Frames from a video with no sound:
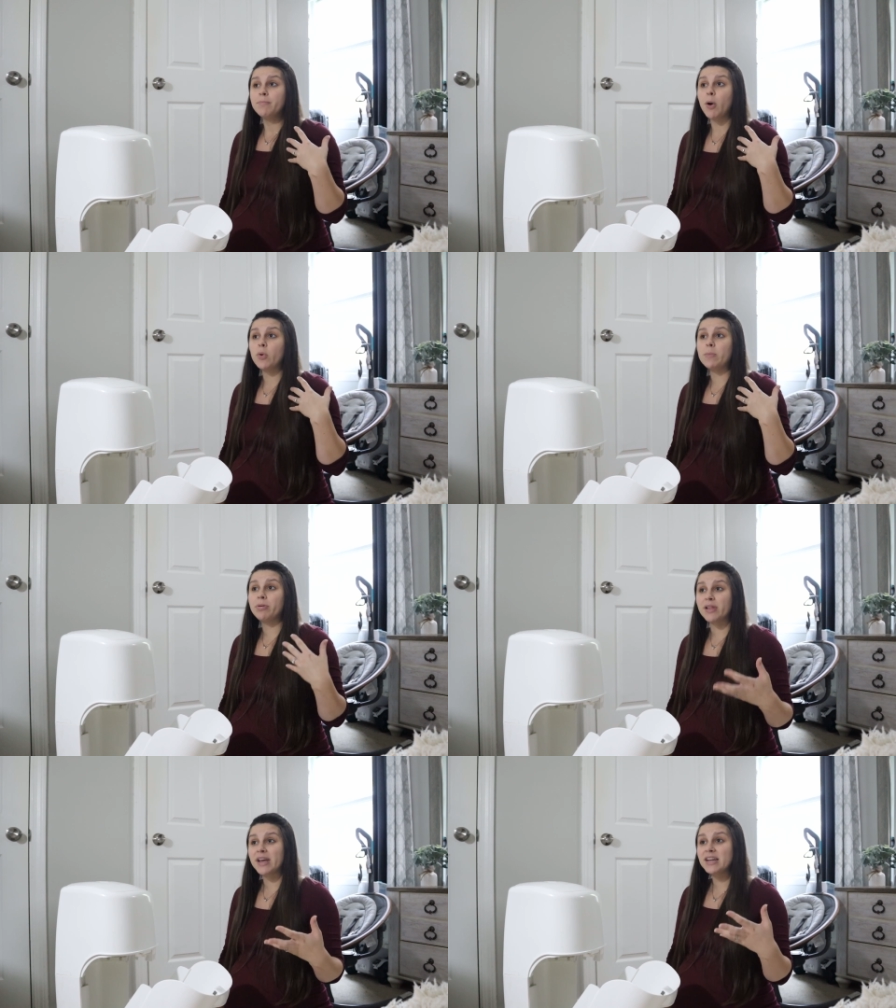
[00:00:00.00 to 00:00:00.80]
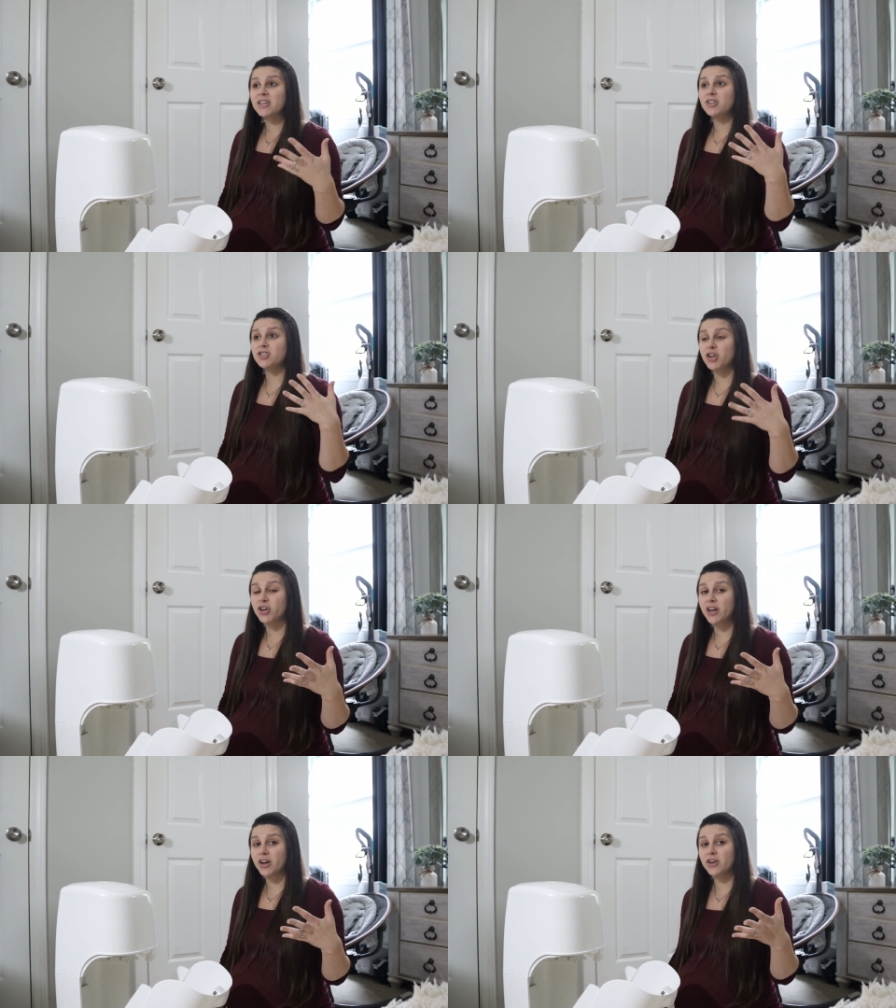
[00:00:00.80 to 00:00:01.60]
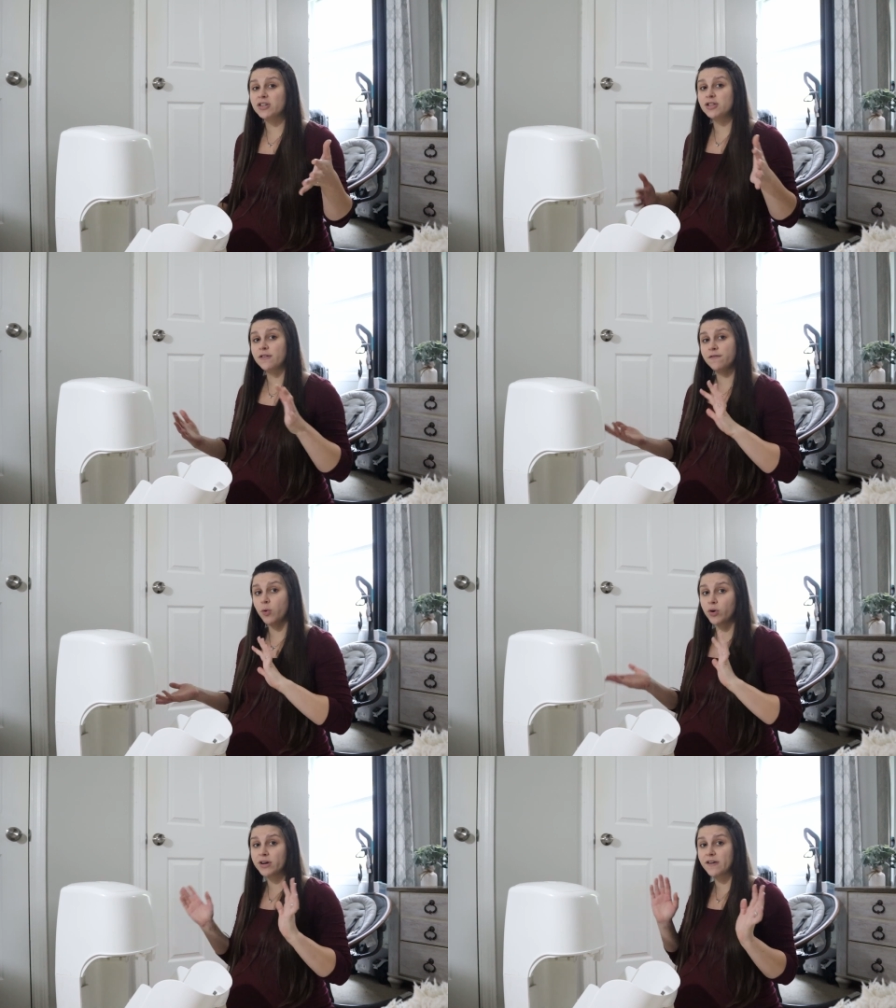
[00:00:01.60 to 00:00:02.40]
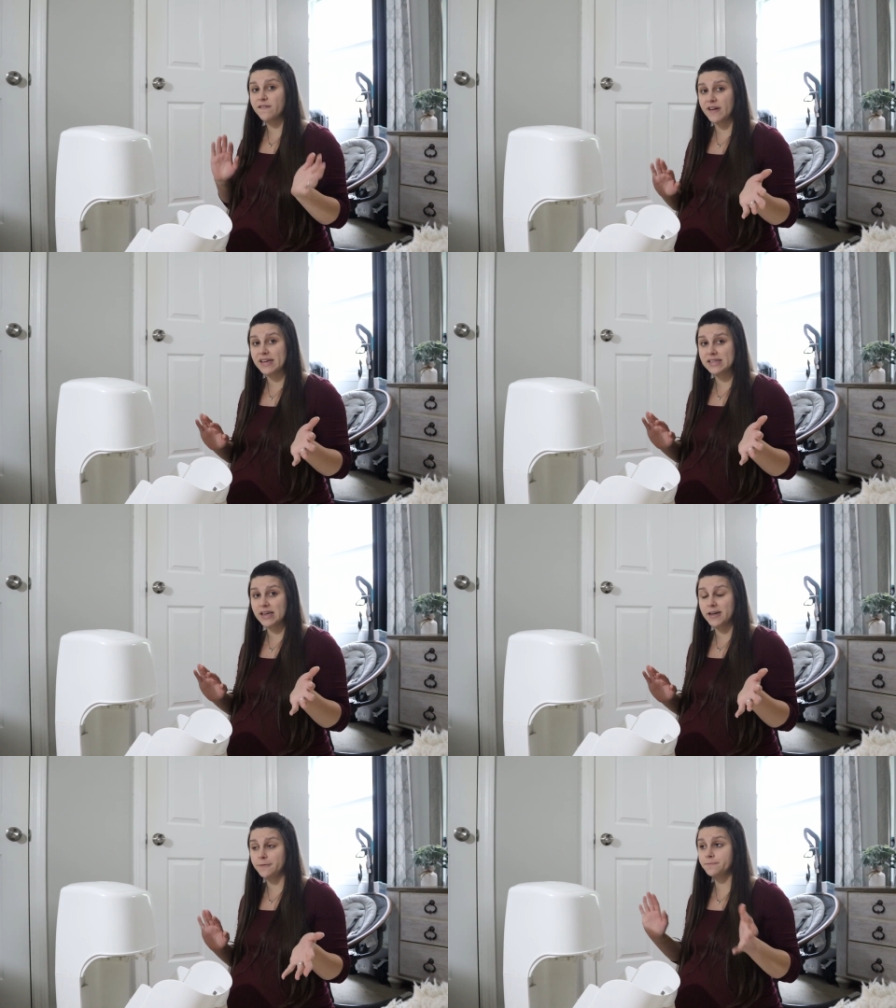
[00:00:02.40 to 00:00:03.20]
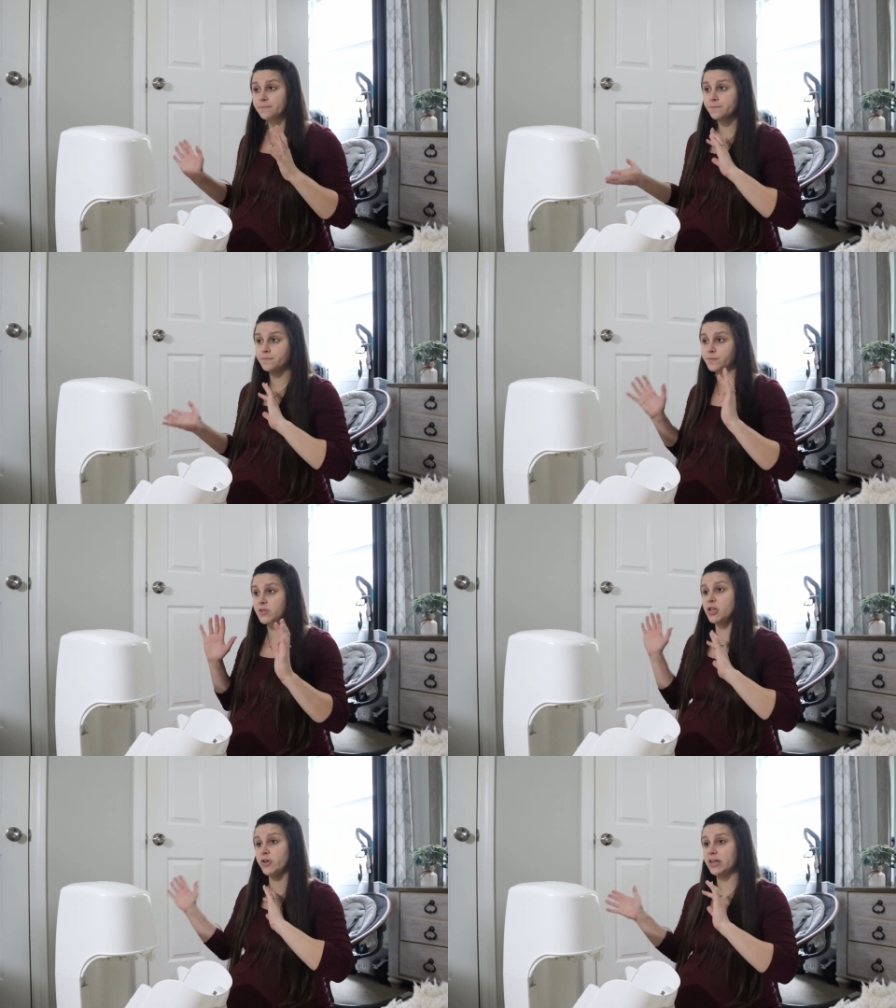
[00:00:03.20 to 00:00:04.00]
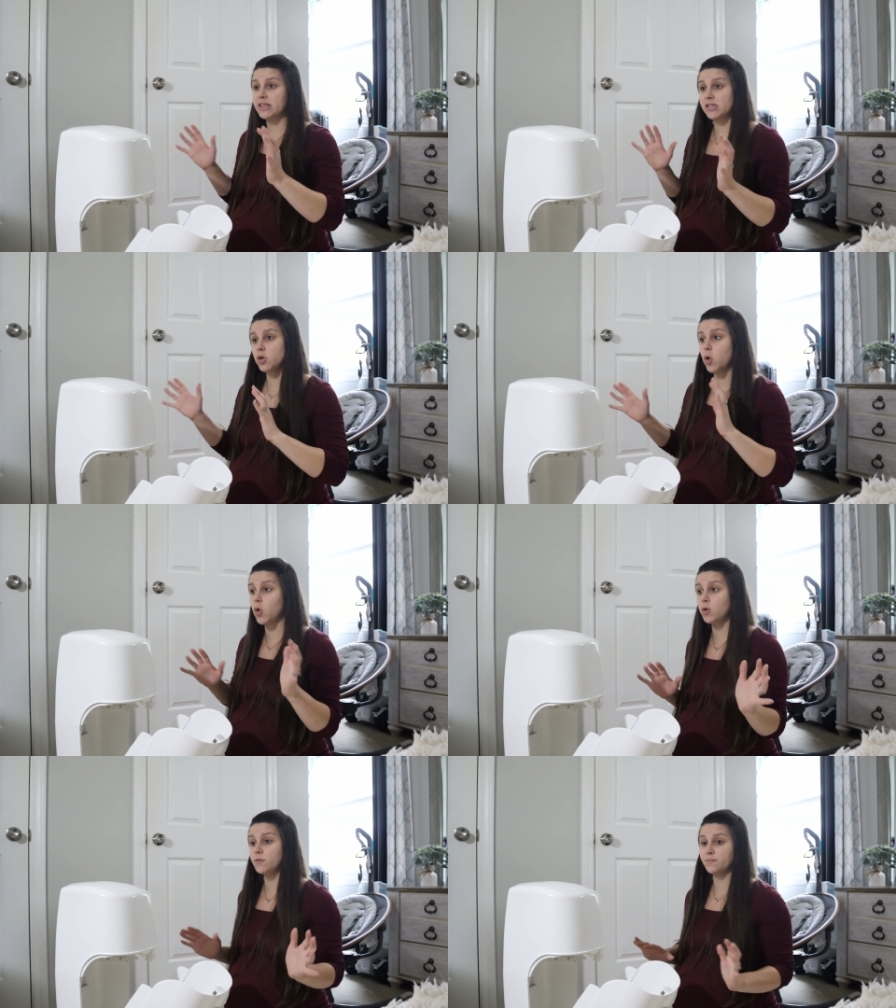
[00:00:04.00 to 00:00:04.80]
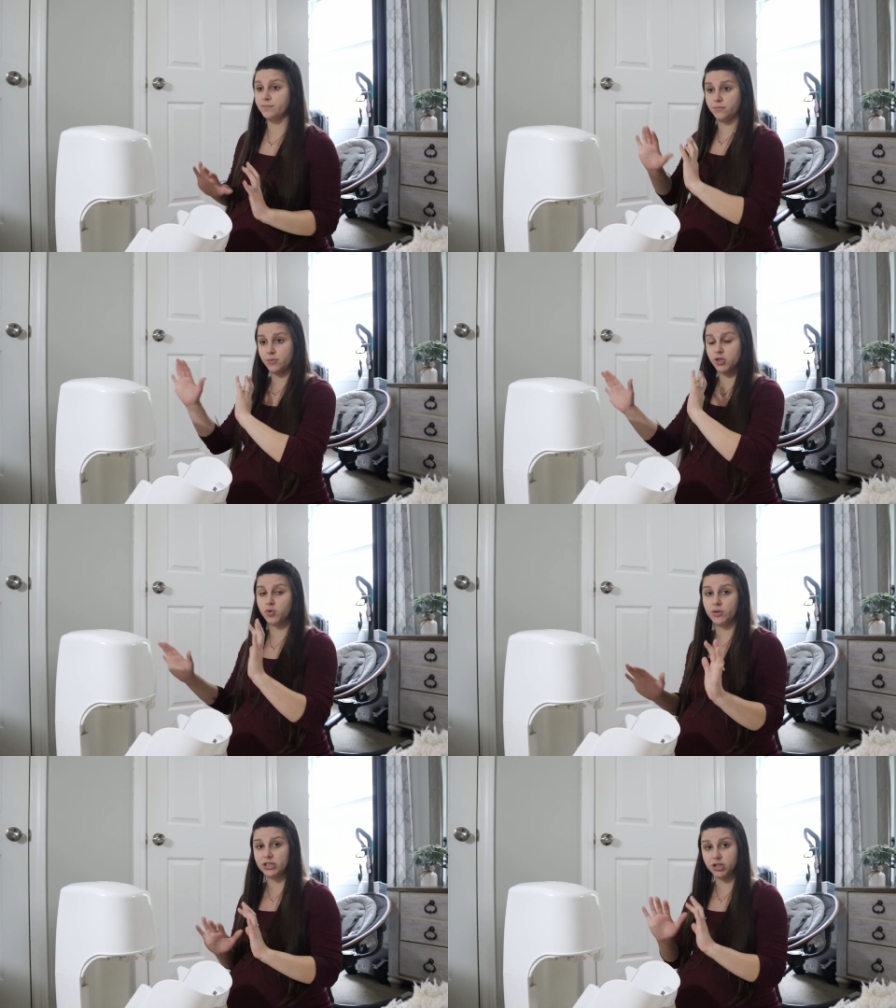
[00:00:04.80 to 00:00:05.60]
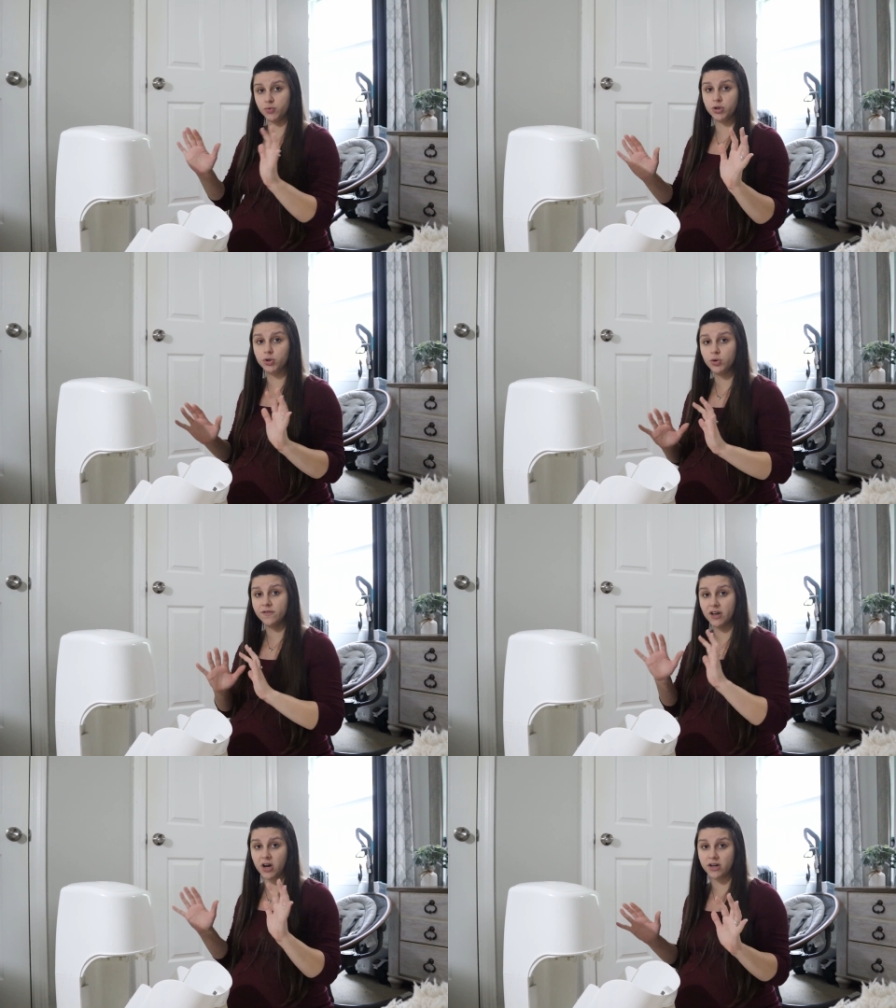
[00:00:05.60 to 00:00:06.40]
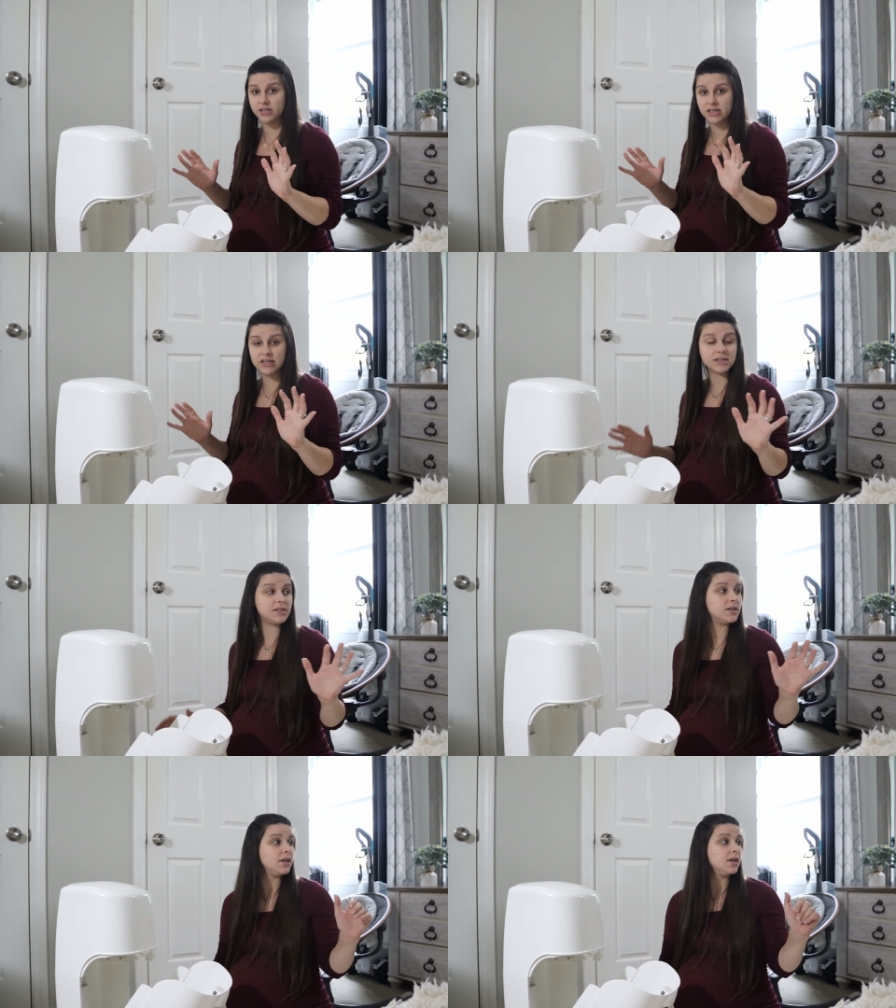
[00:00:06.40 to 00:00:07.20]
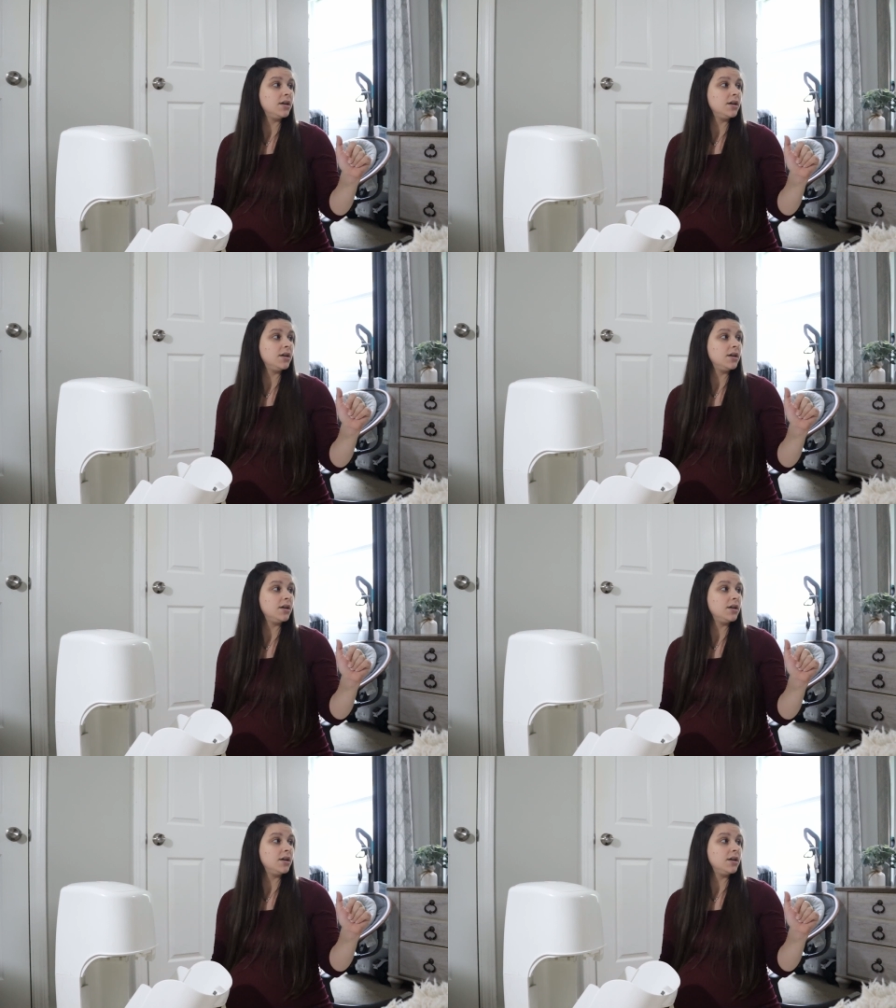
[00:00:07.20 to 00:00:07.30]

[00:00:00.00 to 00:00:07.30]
but we planned on turning her to forward facing during this whole switcheroo of the car seats.